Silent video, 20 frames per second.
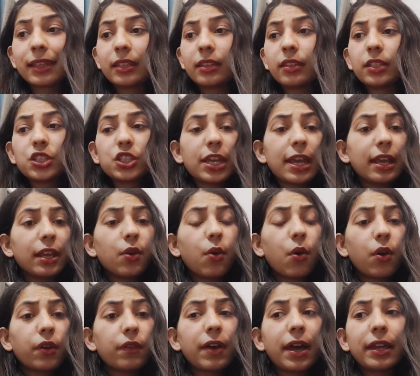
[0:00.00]
in the shell
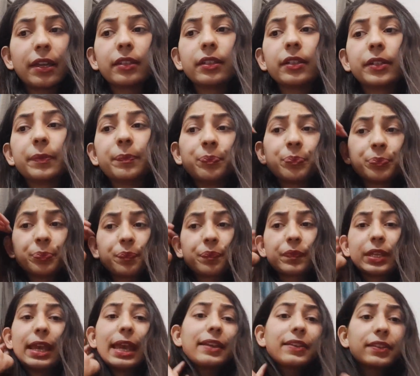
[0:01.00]
or via the
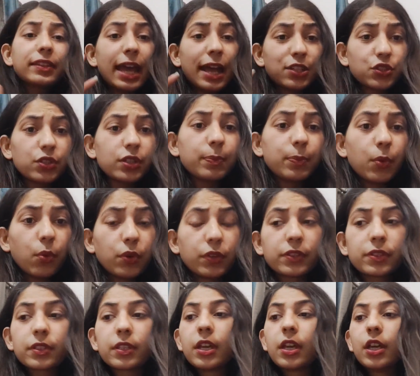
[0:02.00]
egg's natural
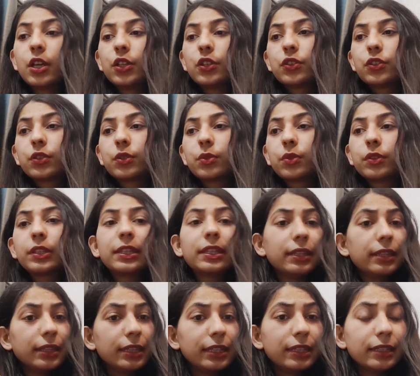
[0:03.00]
pores. So
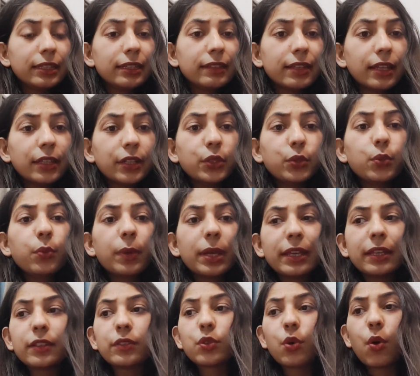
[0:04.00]
these are the two
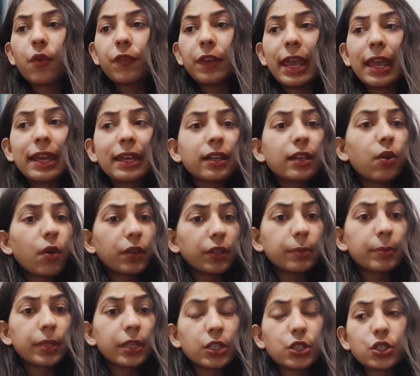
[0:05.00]
ways of egg
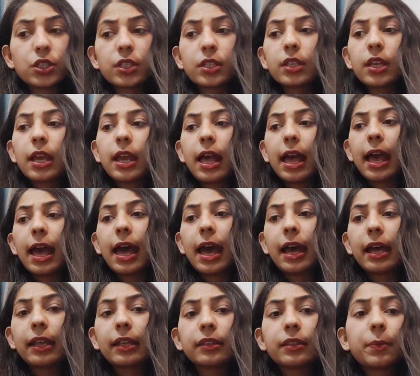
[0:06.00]
contamination,
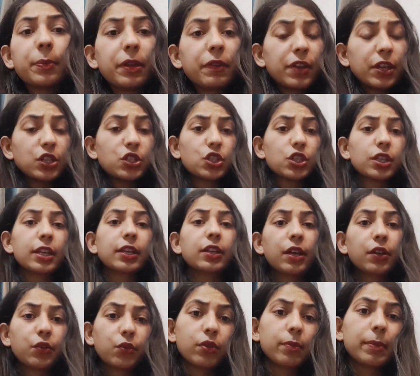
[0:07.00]
and the prevention and
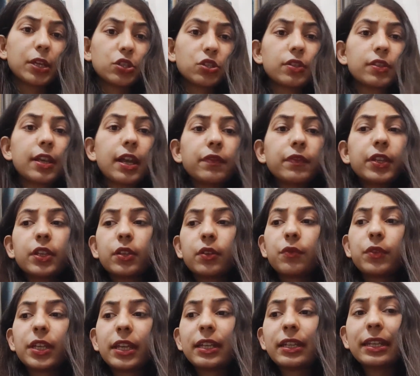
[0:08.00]
control measures that
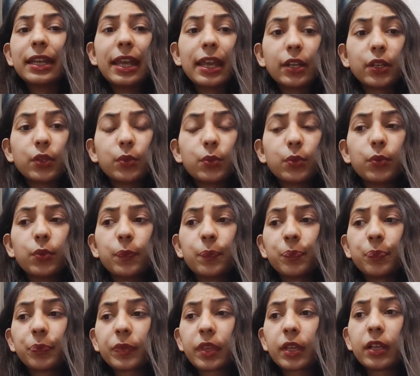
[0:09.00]
we can take to
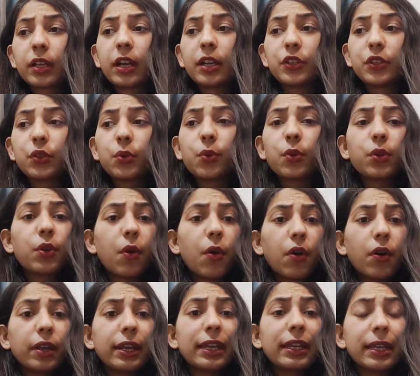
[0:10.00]
control
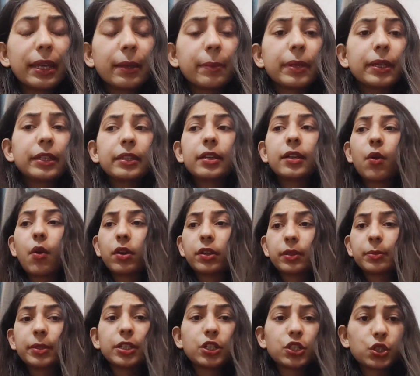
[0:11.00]
or inhibit the
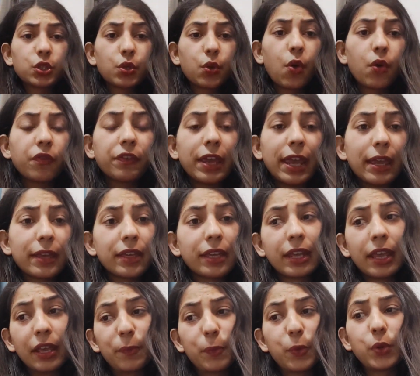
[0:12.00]
contamination of egg and
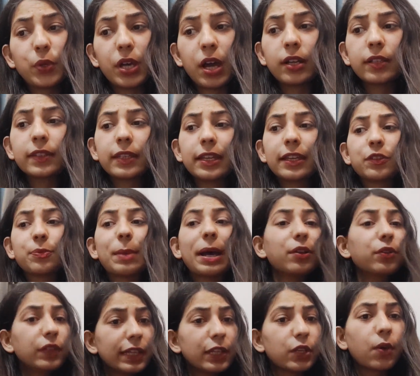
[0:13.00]
egg products is
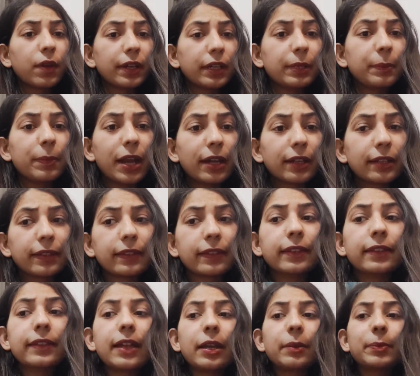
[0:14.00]
biosecurity
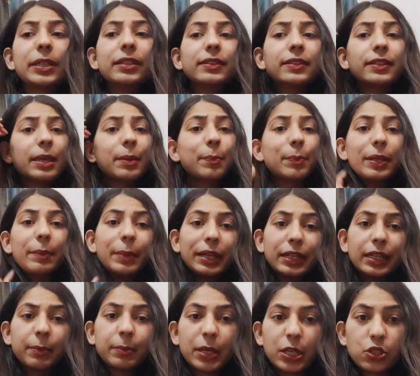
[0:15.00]
practices. That means
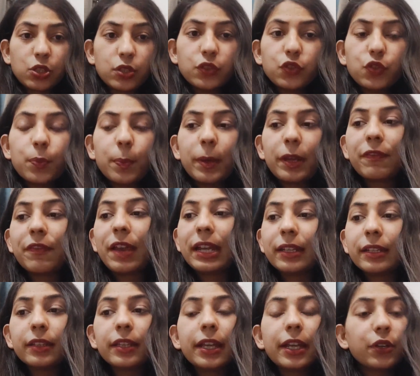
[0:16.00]
implementing measures to
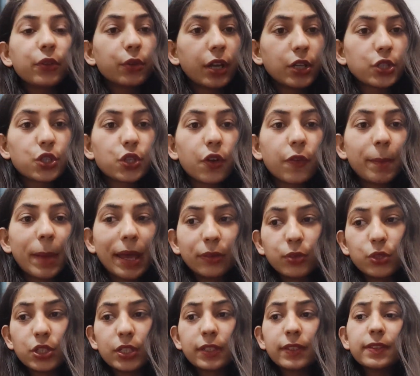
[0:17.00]
prevent the introduction of
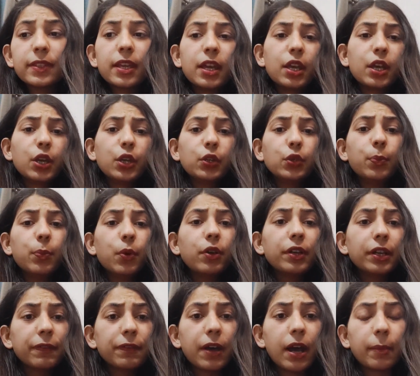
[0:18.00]
pathogens to
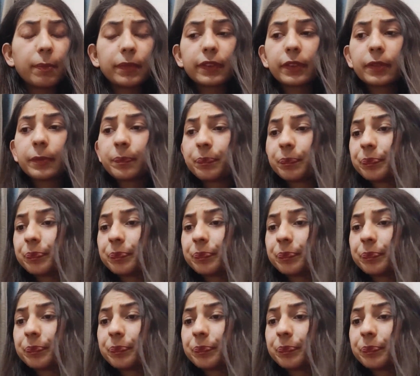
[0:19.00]
poultry farms.